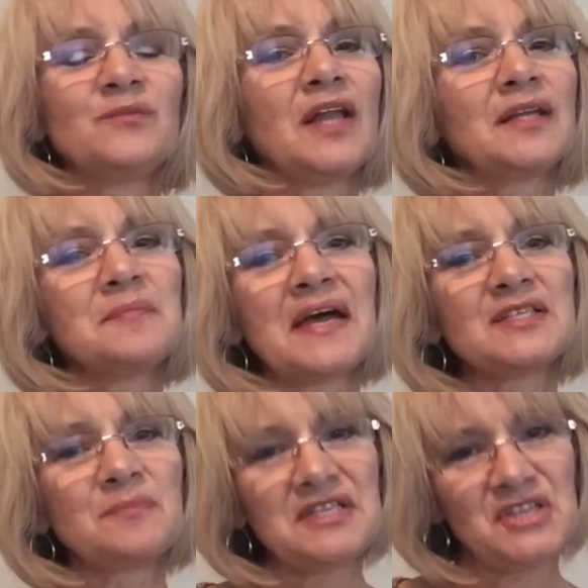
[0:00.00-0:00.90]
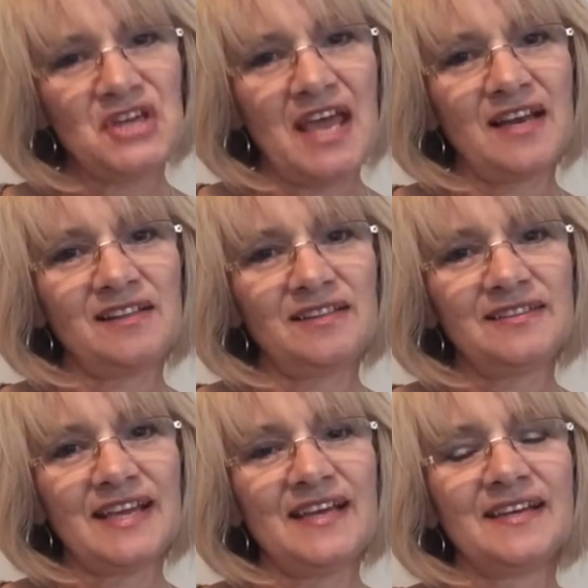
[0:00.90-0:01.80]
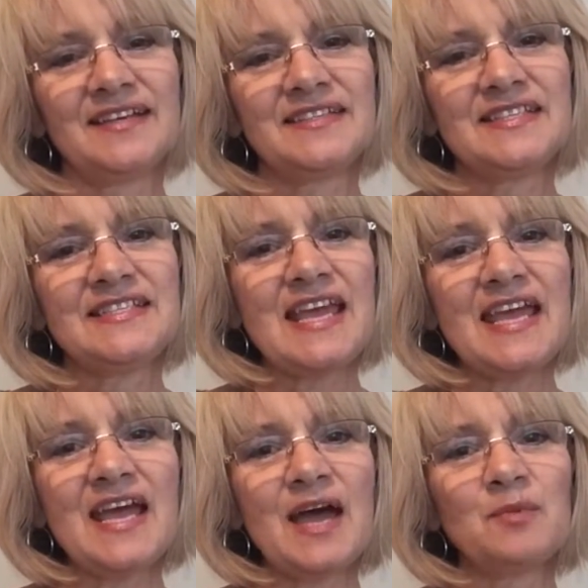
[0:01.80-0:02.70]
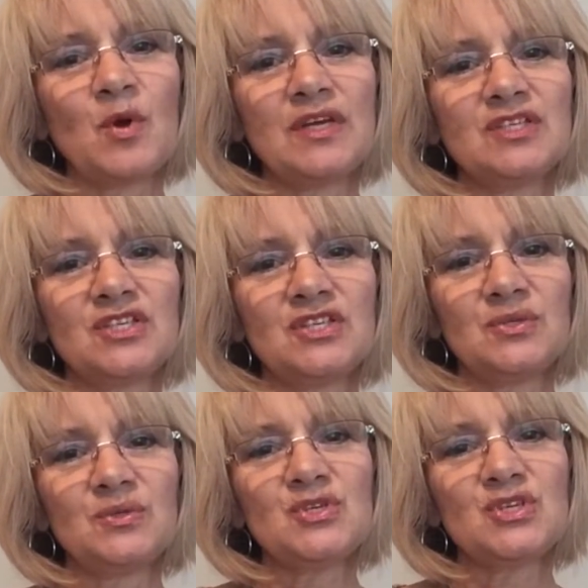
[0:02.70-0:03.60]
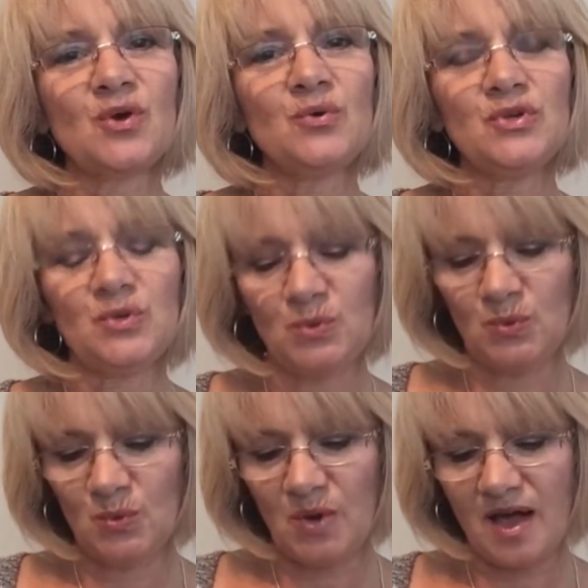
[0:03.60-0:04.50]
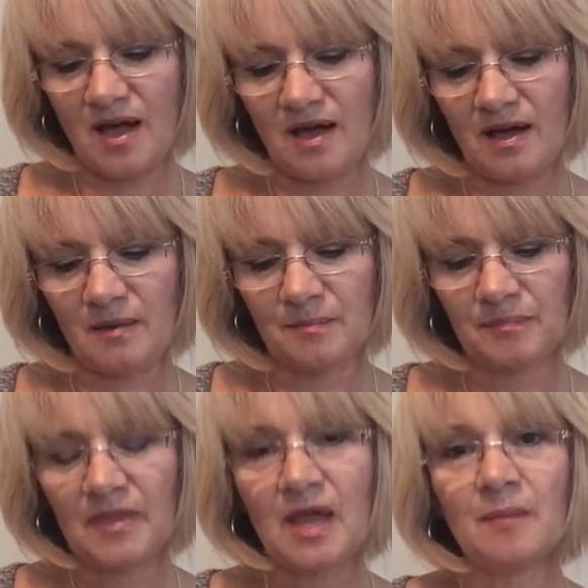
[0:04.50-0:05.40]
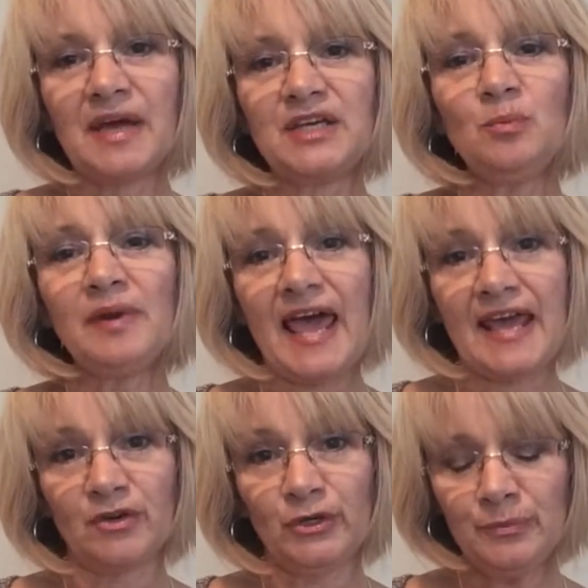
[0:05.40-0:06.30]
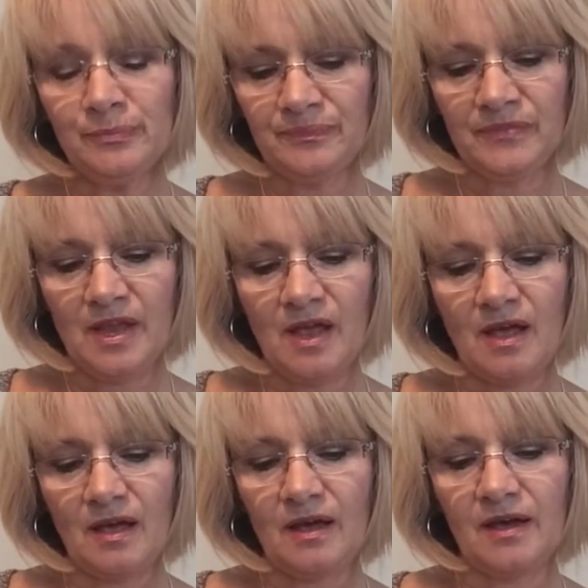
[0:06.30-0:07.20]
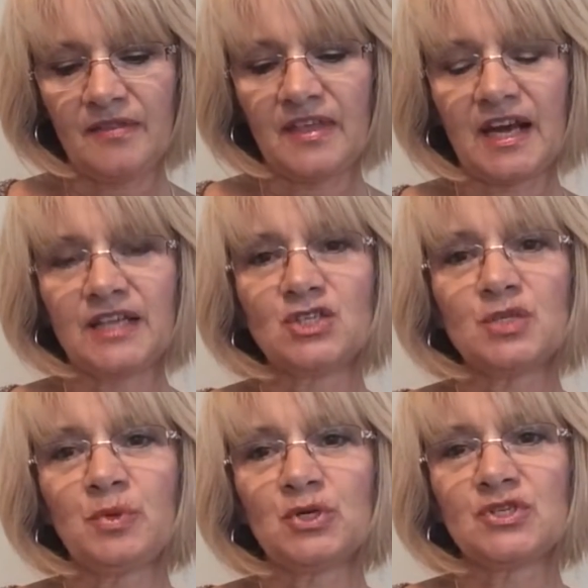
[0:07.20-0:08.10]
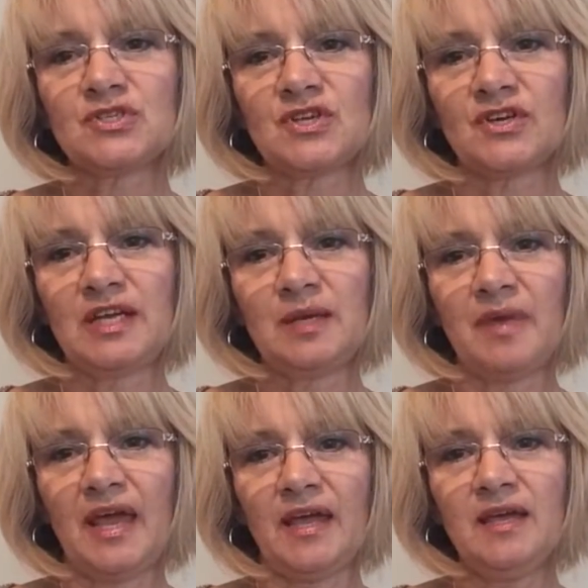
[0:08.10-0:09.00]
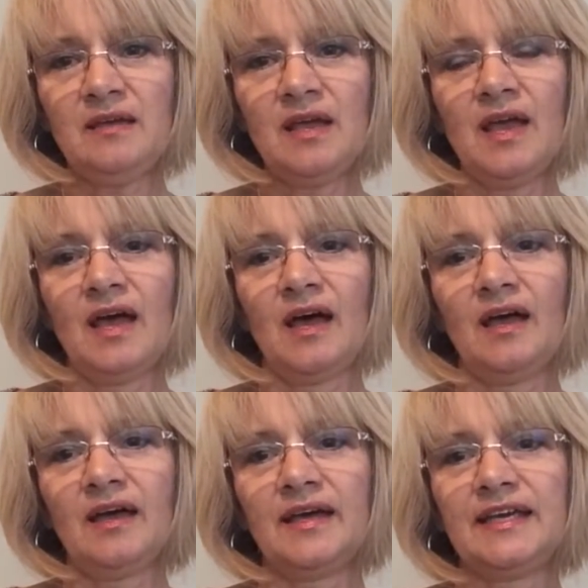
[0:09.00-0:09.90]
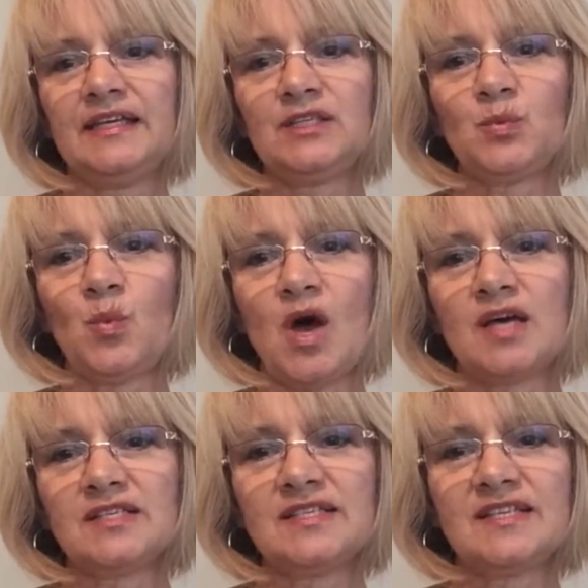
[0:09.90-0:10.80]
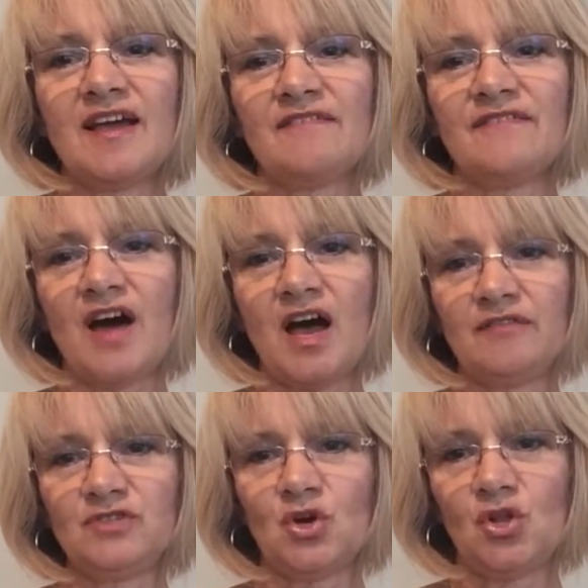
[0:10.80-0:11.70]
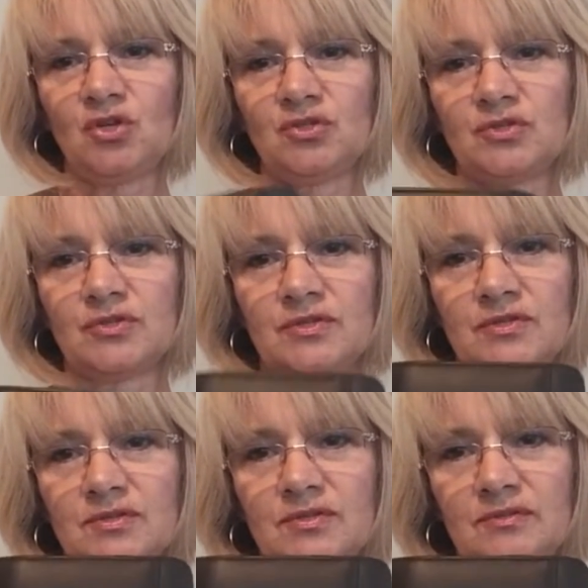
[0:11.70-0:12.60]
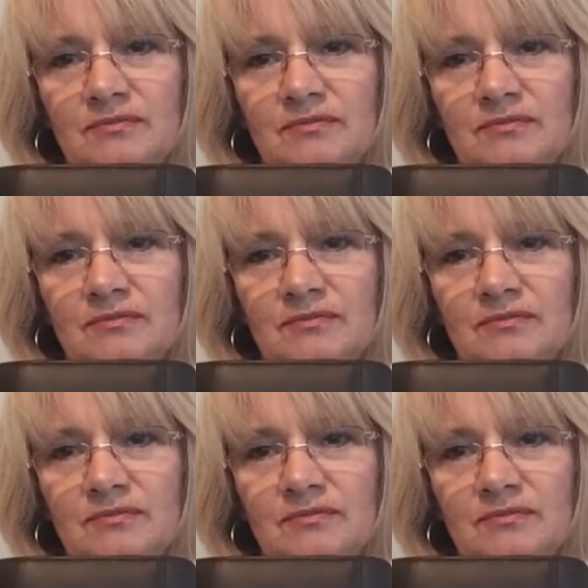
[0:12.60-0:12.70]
welcome back to my channel. Uh, today I'm going to show you um, my new planner uh, that I just purchased on eBay. Uh, it was $5.